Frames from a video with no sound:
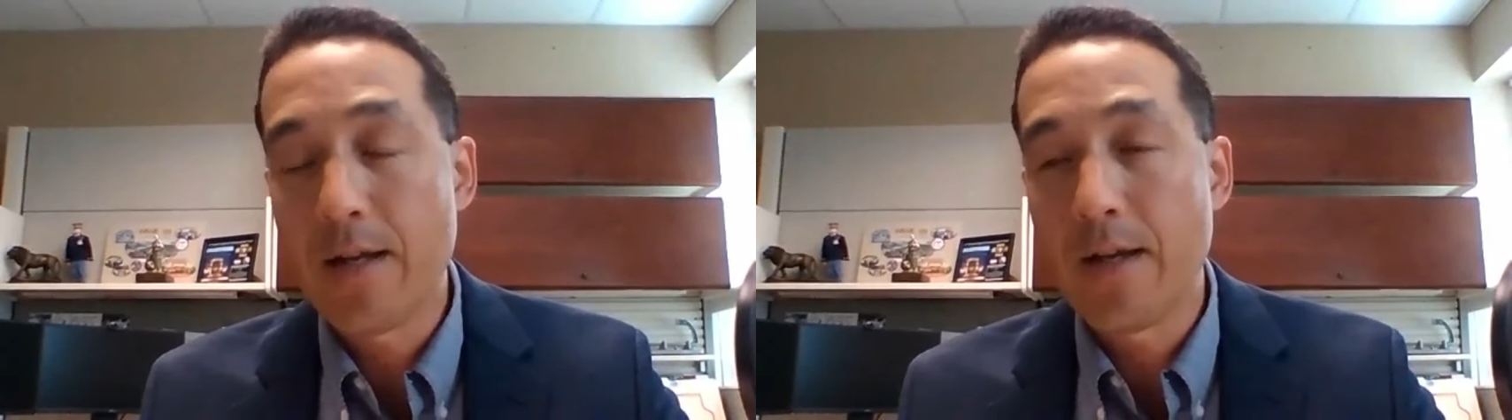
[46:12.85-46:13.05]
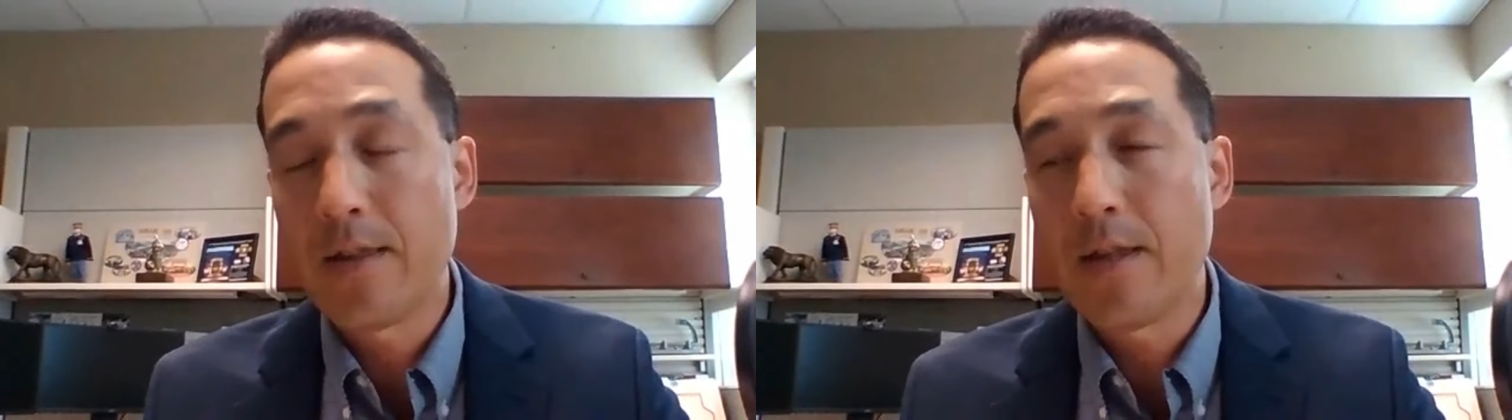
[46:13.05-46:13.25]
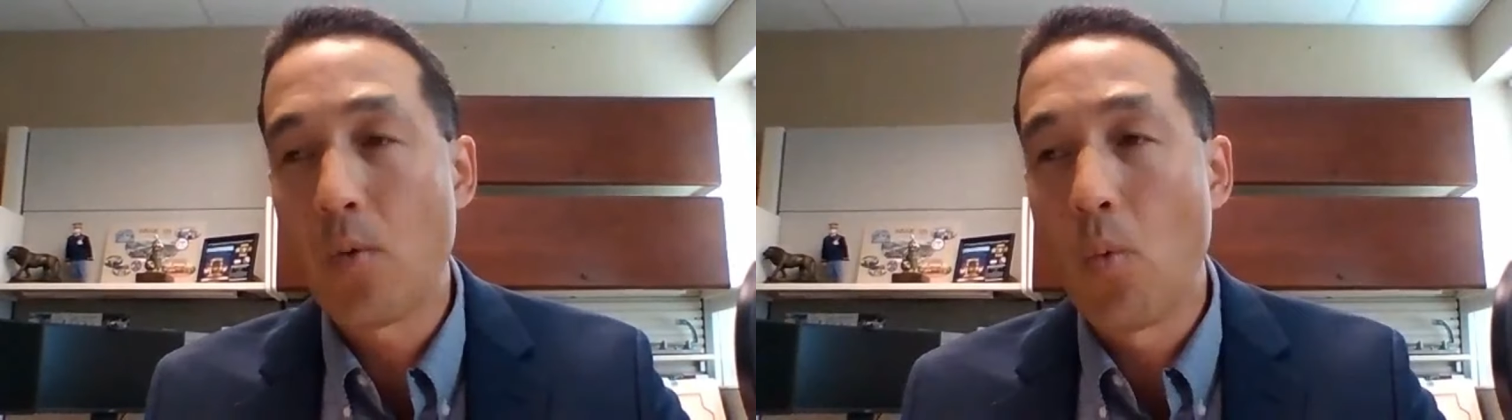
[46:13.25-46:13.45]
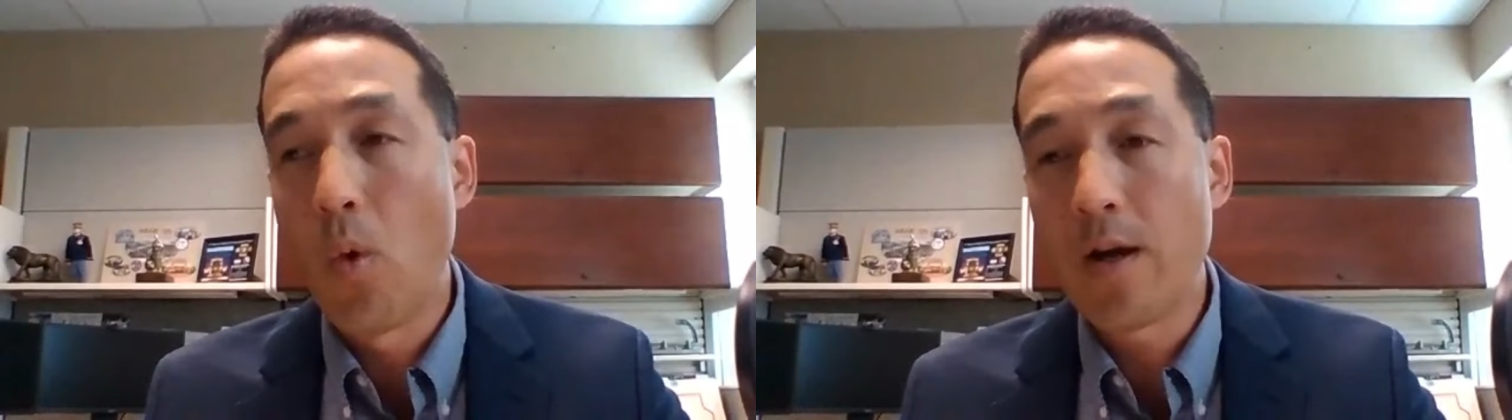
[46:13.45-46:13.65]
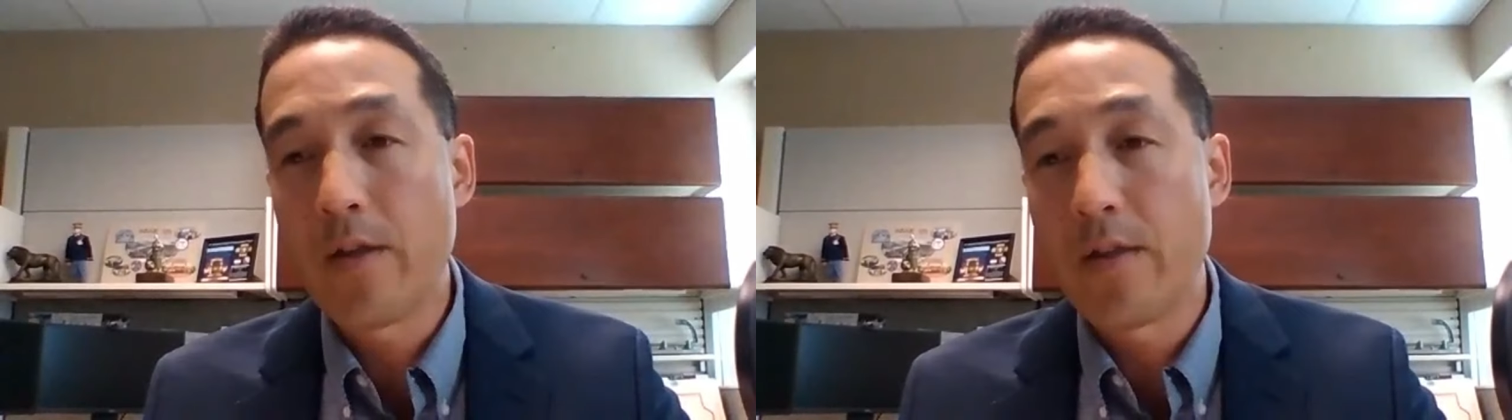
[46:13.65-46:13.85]
I think
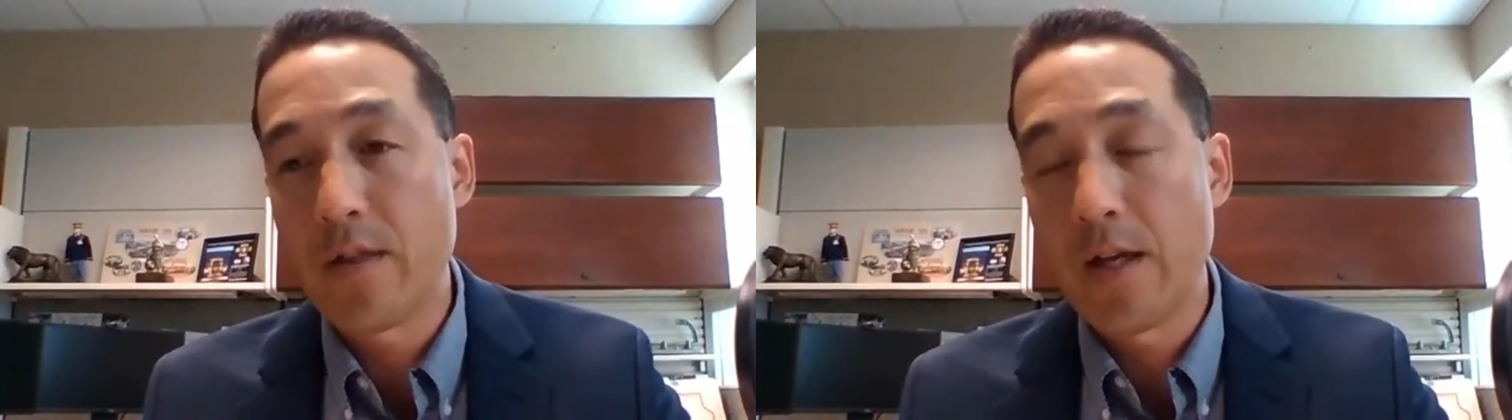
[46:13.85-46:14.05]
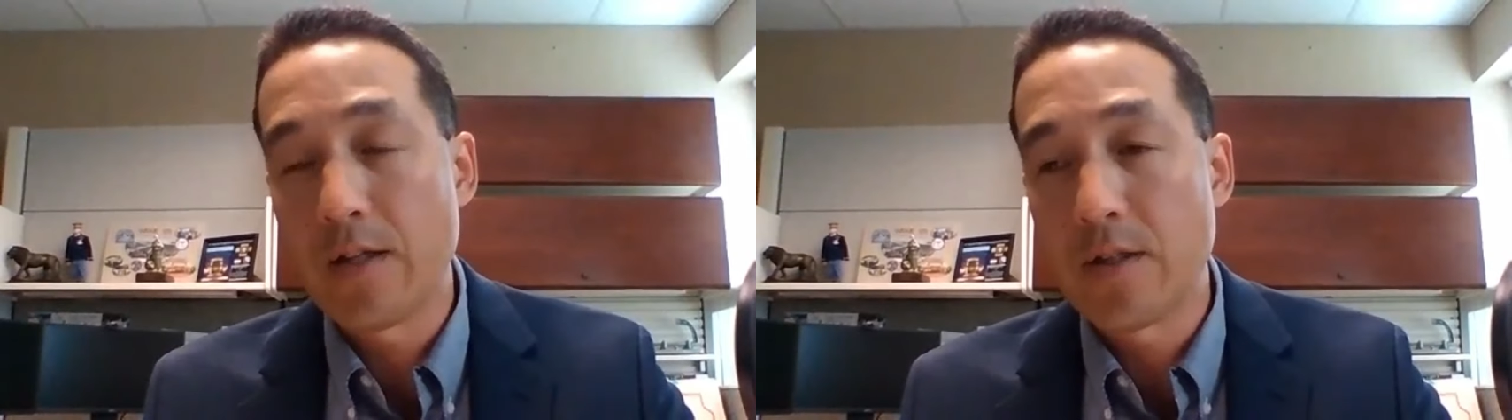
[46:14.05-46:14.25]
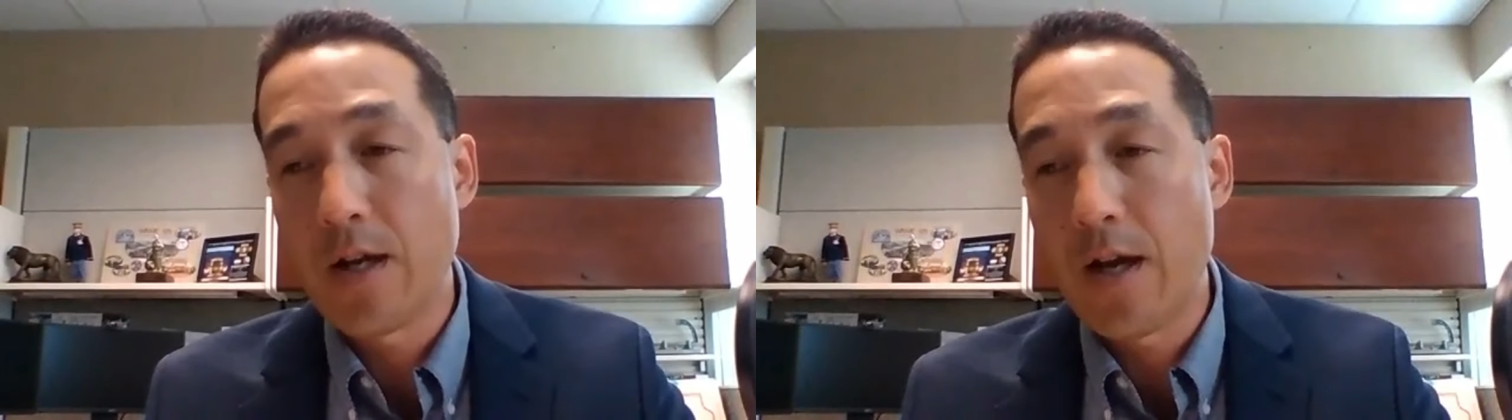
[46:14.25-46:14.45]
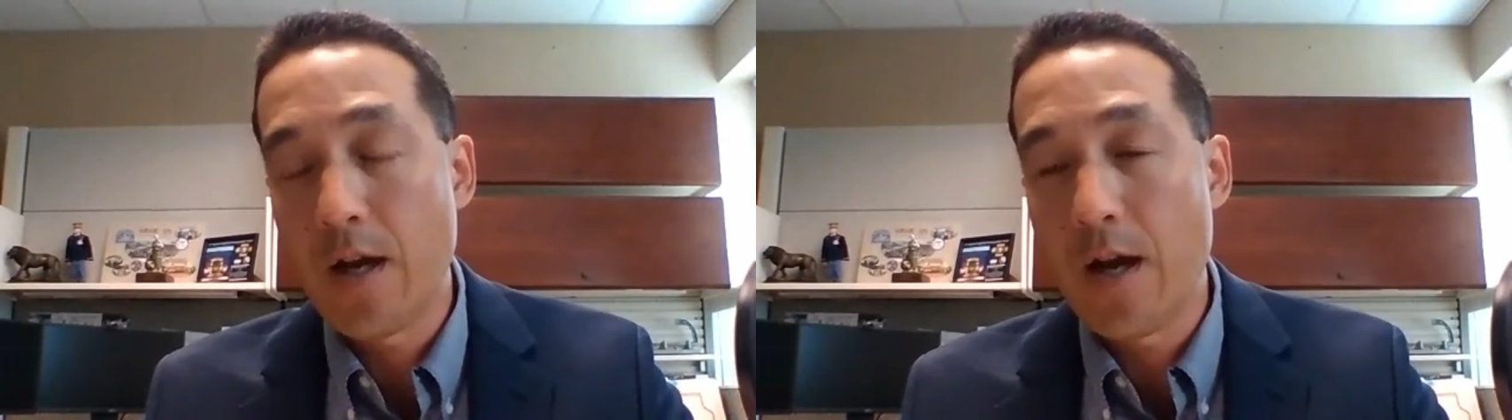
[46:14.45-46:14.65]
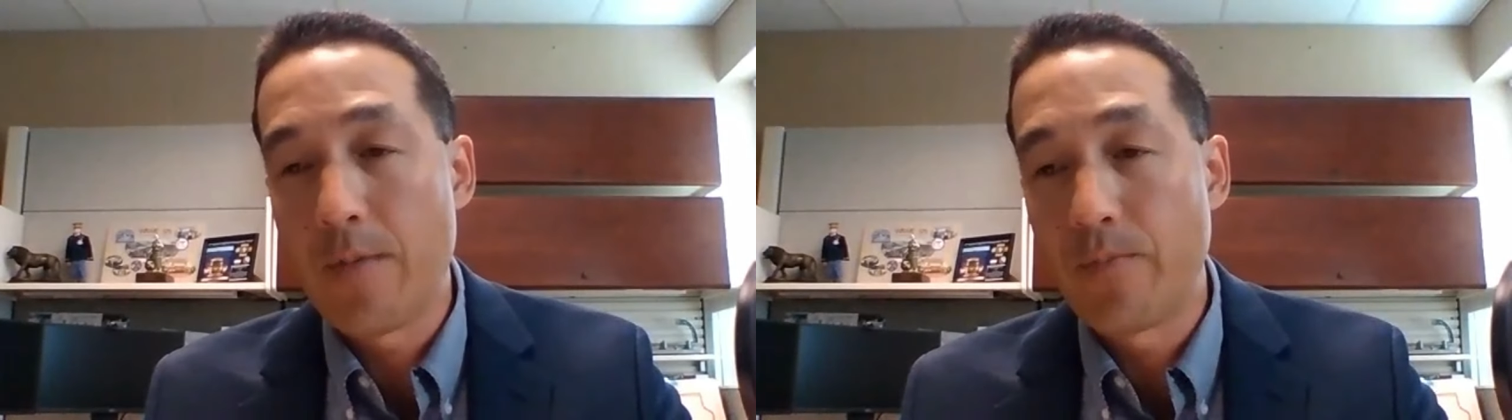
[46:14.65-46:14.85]
one of the things that I,
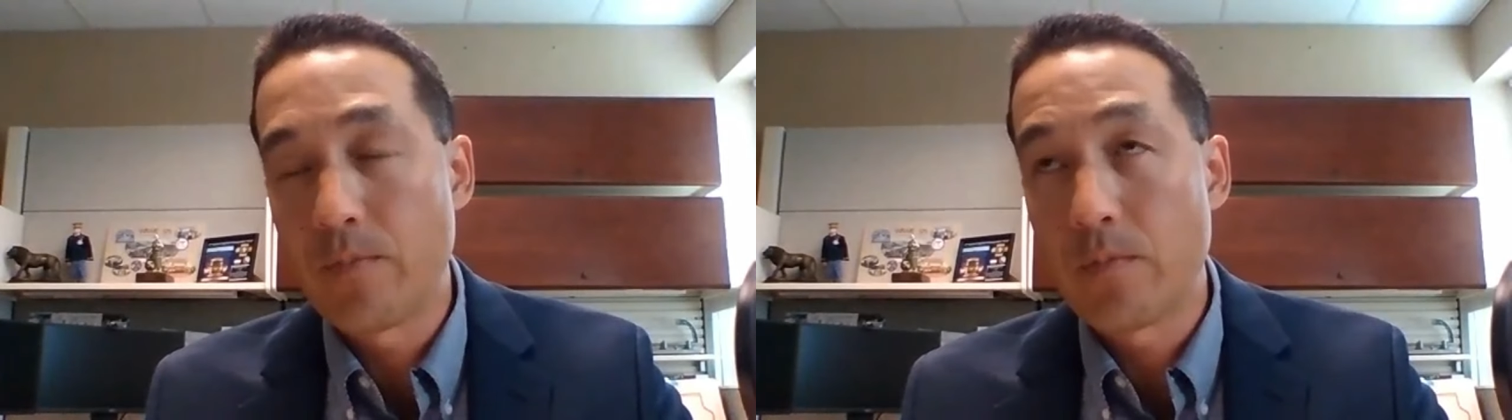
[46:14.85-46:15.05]
I